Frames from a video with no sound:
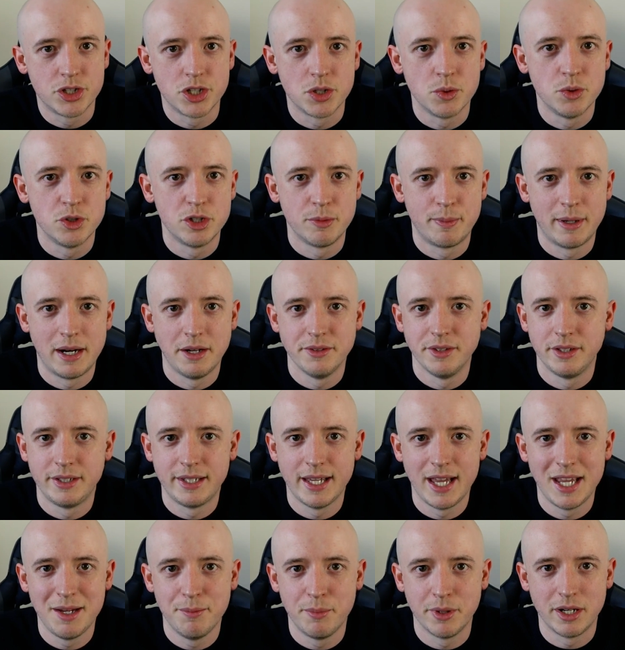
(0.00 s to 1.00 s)
two hundred pounds a
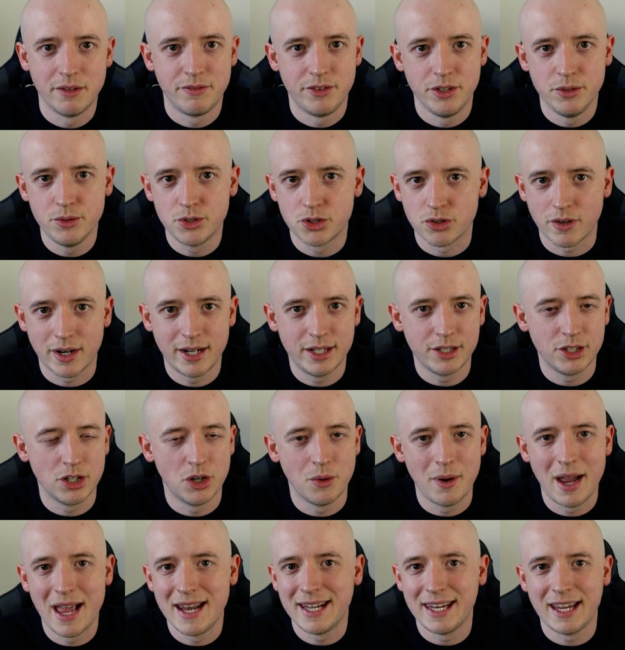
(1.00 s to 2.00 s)
day, but if you try and
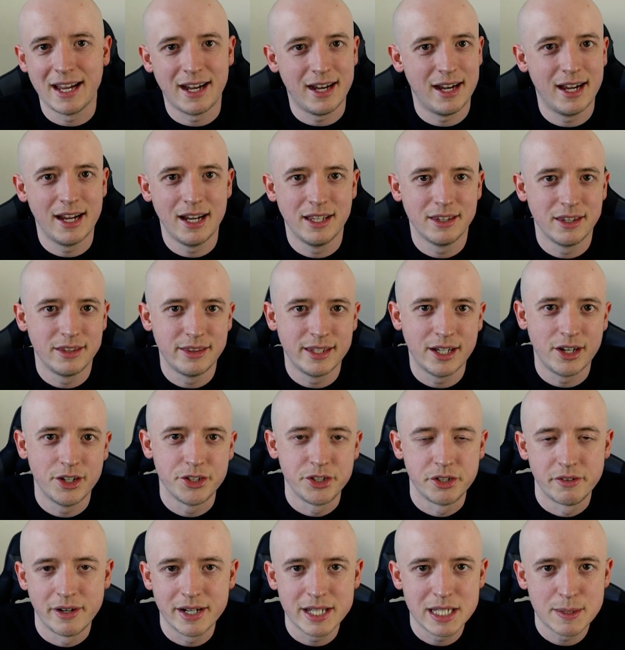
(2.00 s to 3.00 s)
go any higher than that
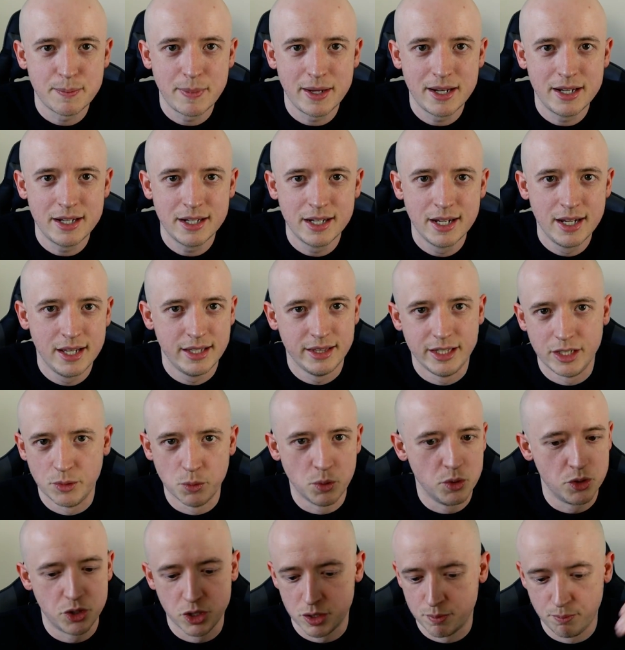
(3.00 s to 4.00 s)
on your ad spend, they
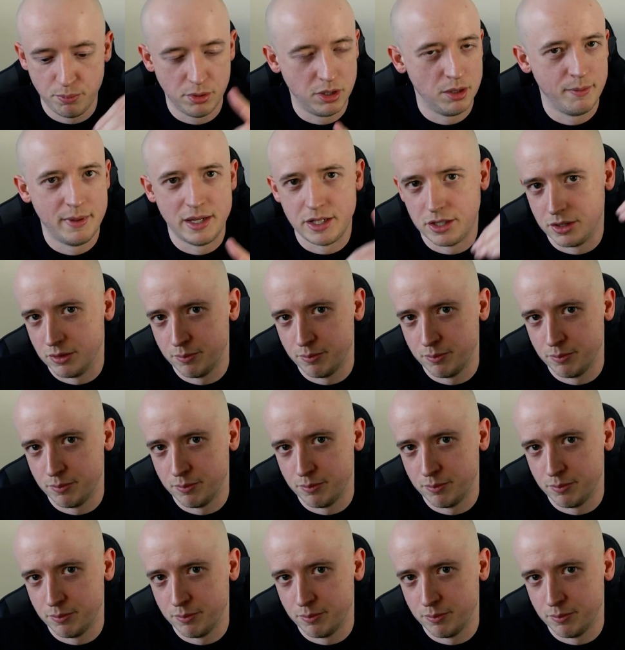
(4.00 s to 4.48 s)
will just plummet.